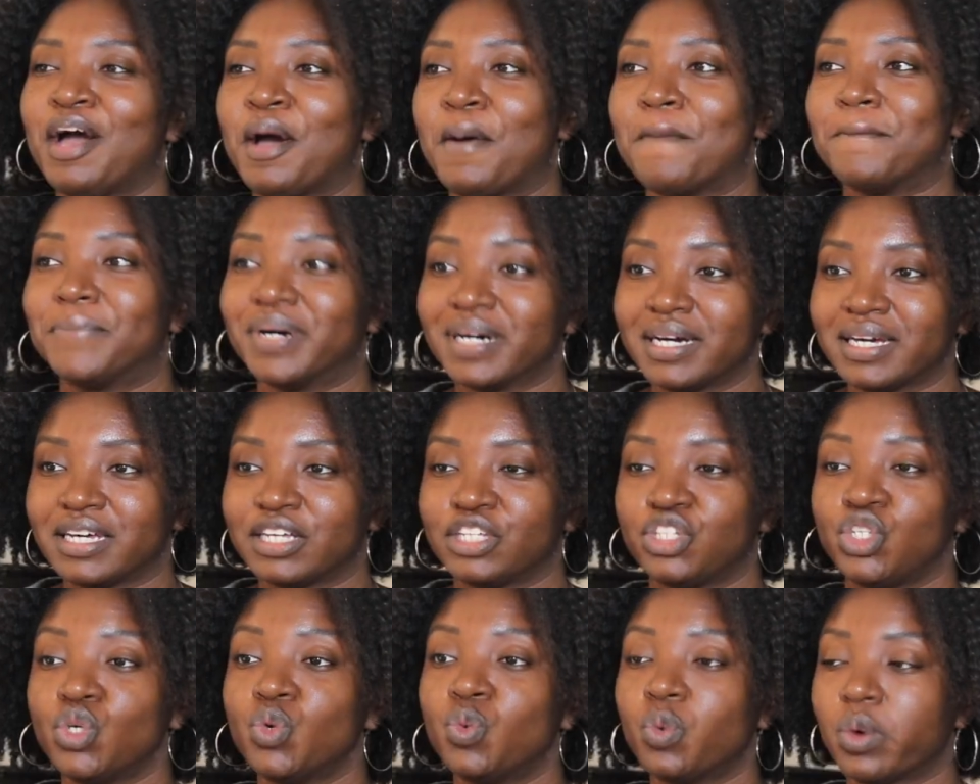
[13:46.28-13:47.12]
but
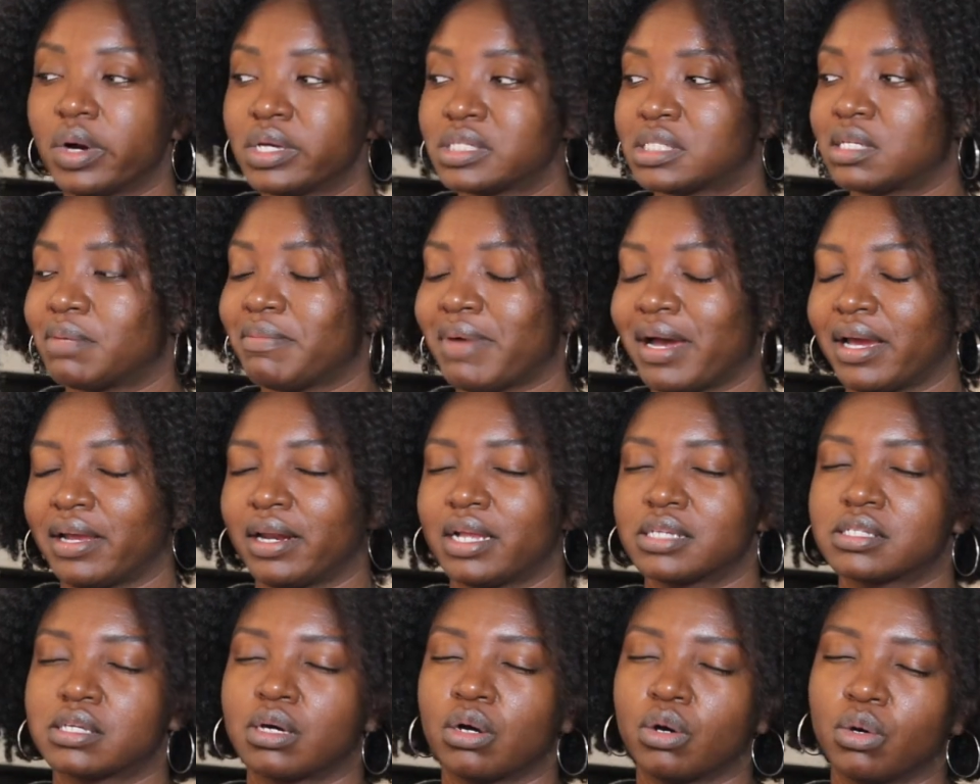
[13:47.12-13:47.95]
you want somebody
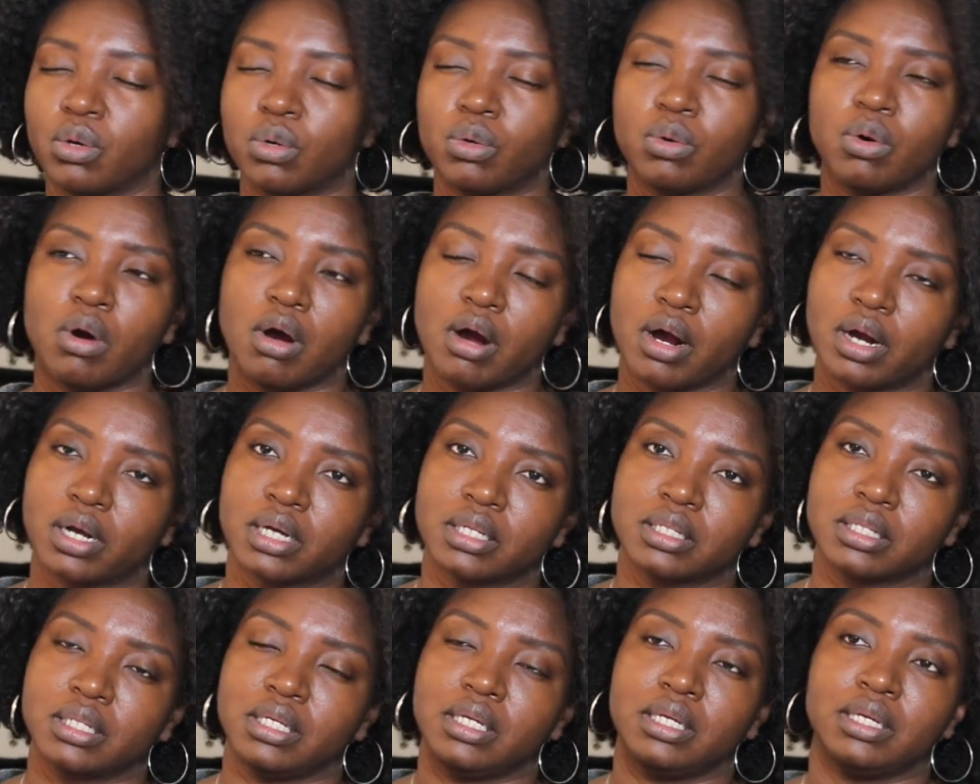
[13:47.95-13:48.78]
that's
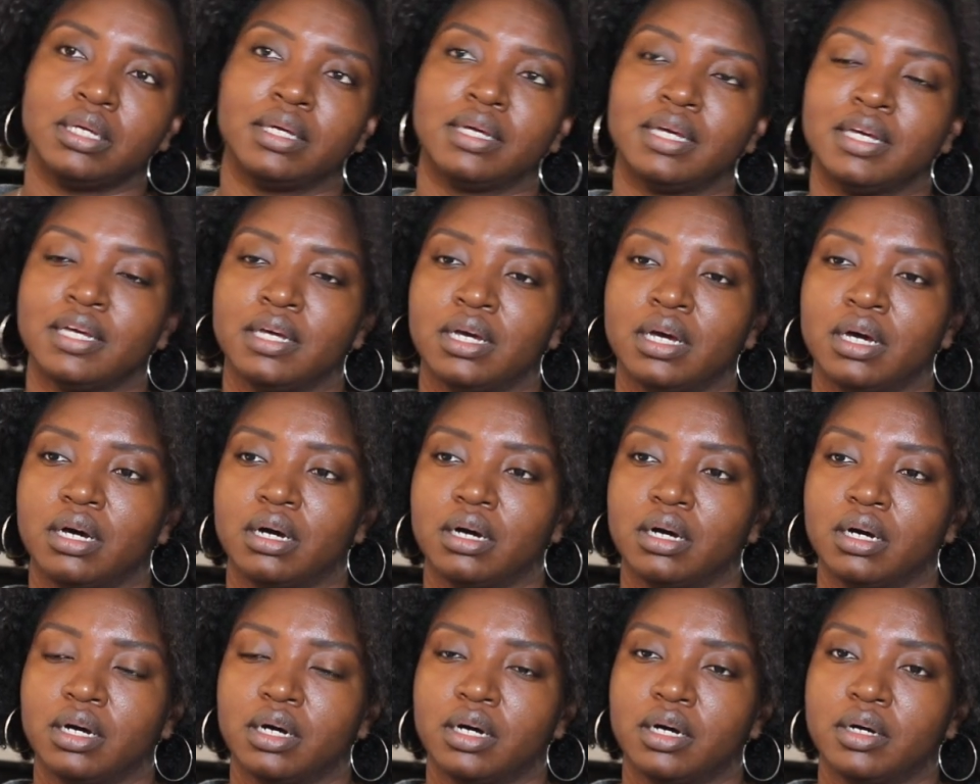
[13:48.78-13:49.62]
wholeheartedly
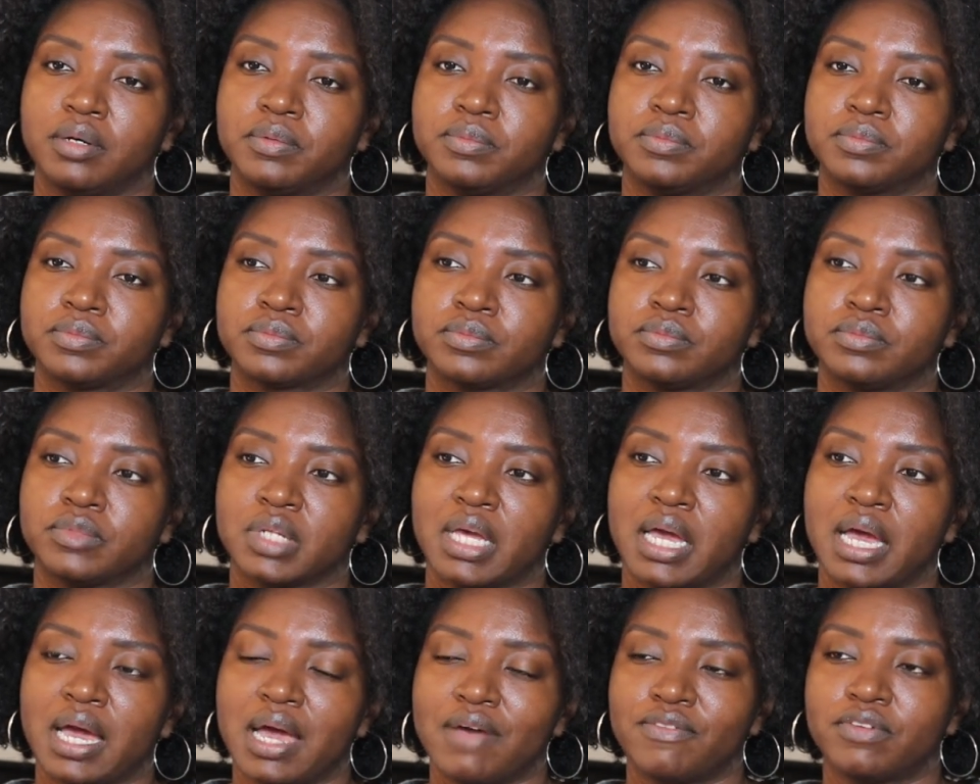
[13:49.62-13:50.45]
um,
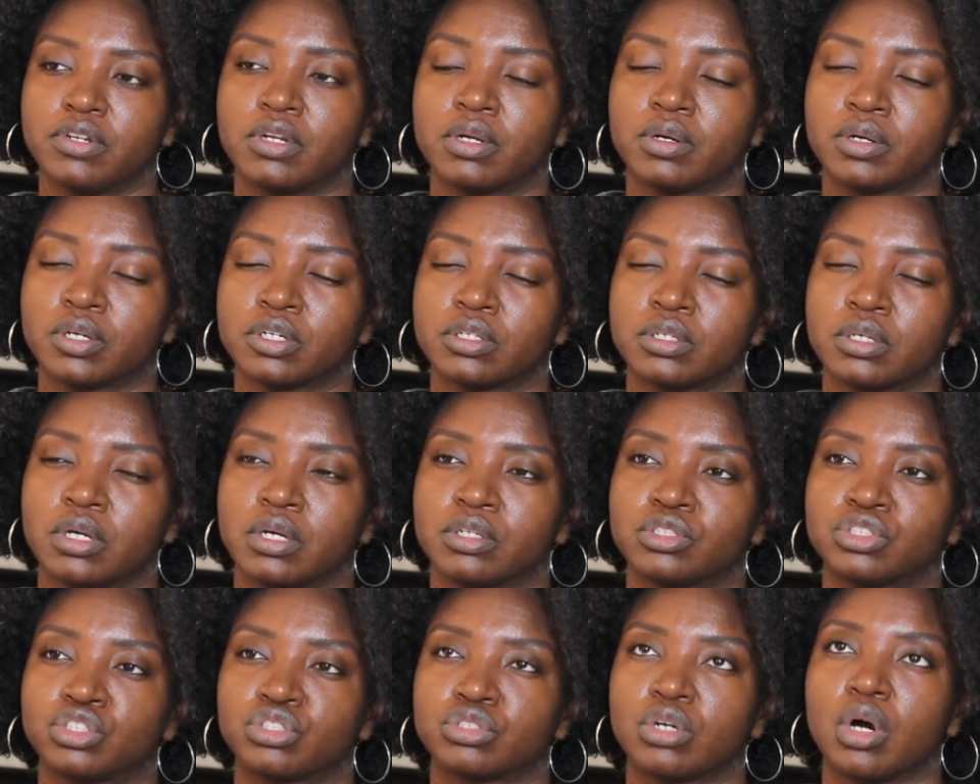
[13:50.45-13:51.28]
having a, a
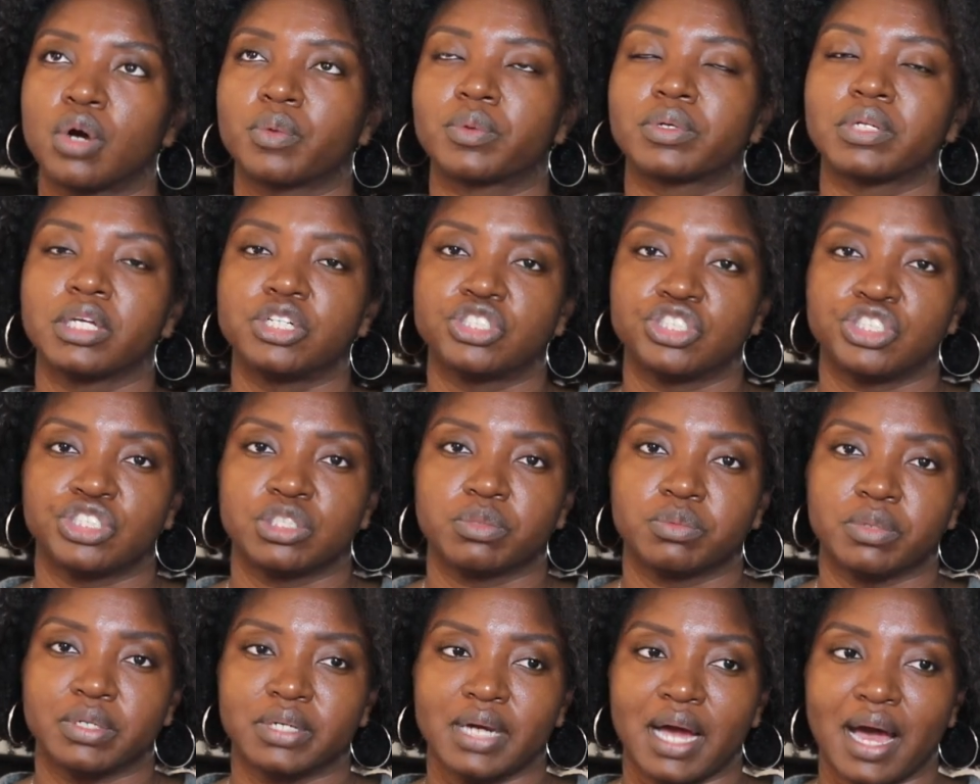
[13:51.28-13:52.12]
strong
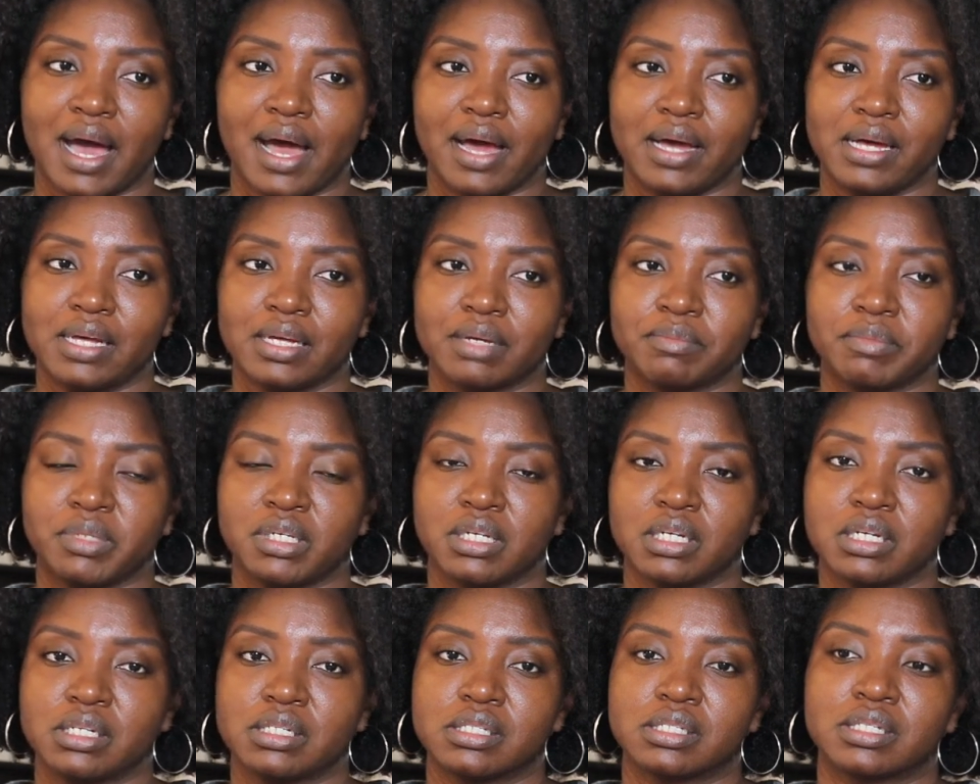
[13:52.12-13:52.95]
relationship with God
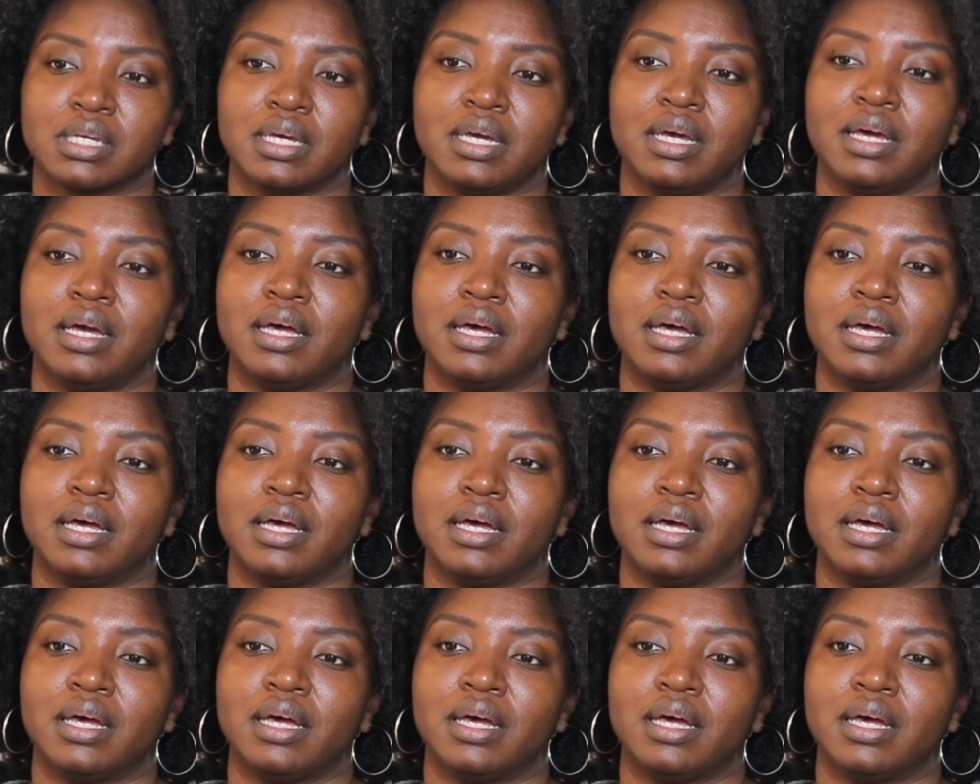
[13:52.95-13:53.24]
because